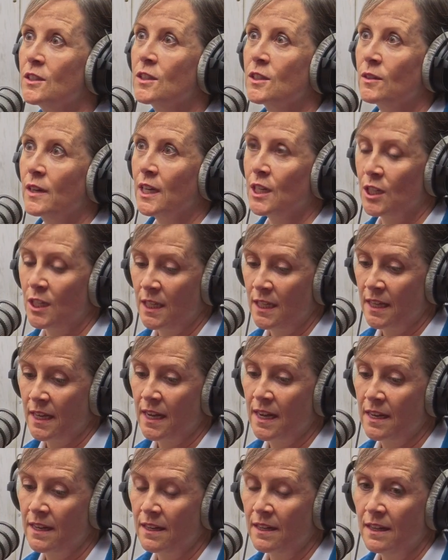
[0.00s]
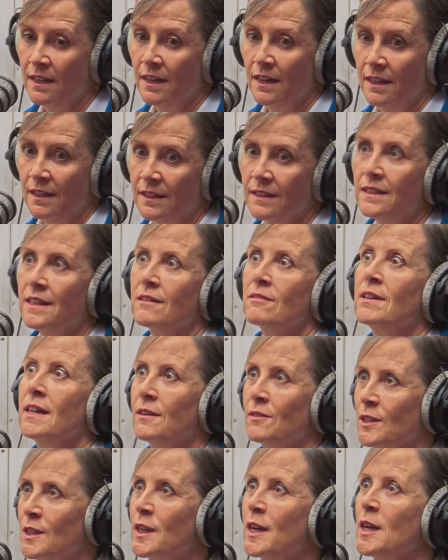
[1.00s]
to actually then sit
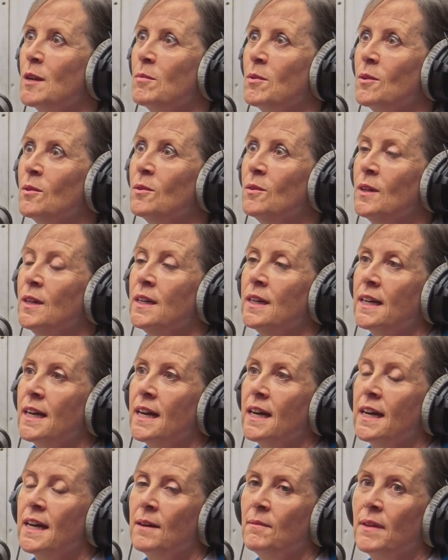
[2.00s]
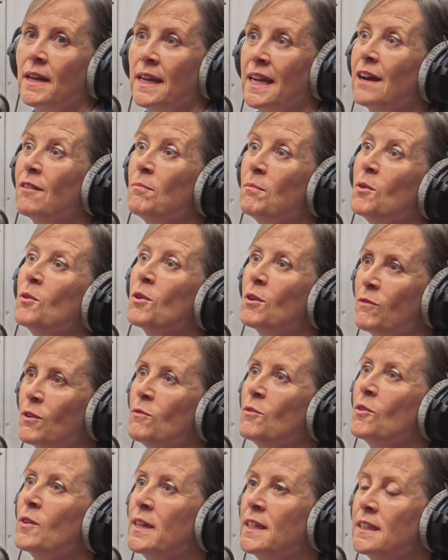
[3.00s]
around the table and have more of a
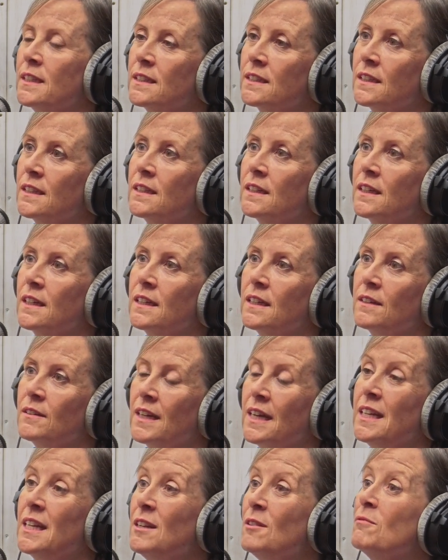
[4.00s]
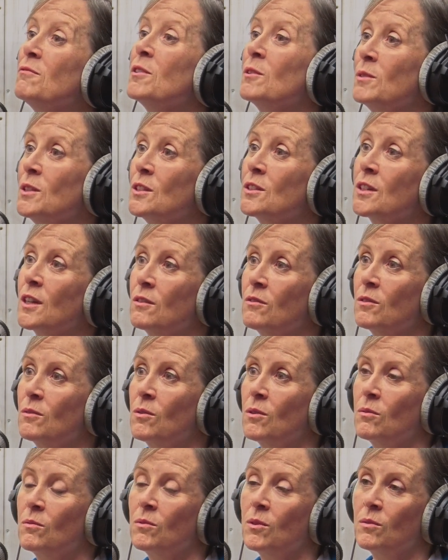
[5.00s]
voice and an influence over
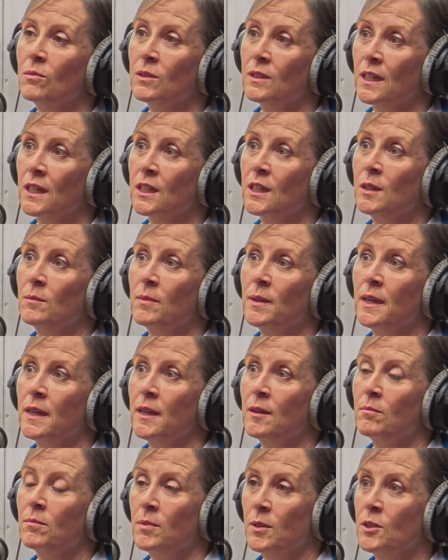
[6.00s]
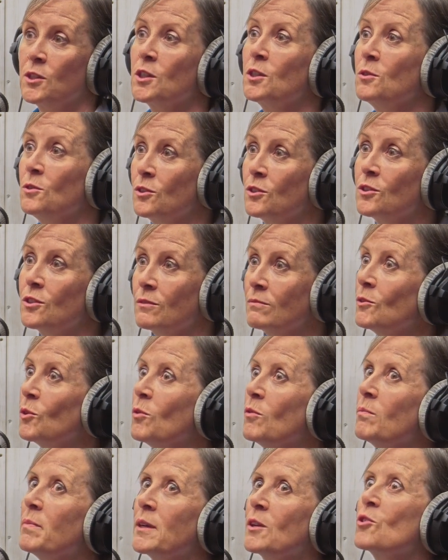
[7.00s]
what was actually being produced
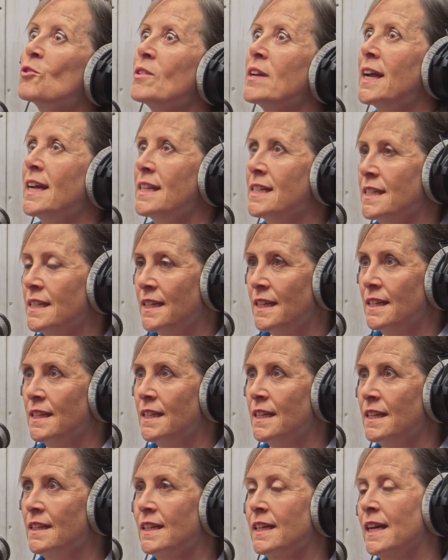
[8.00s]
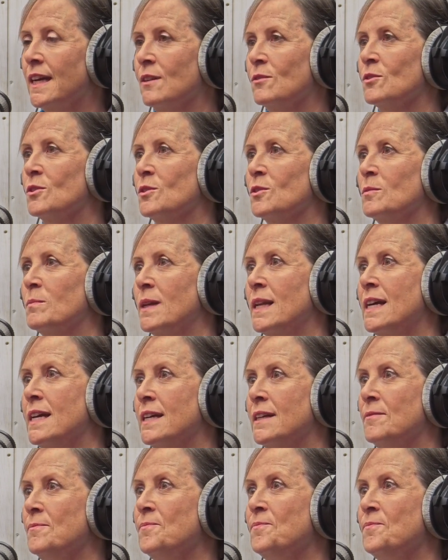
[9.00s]
or be created in the council's plan.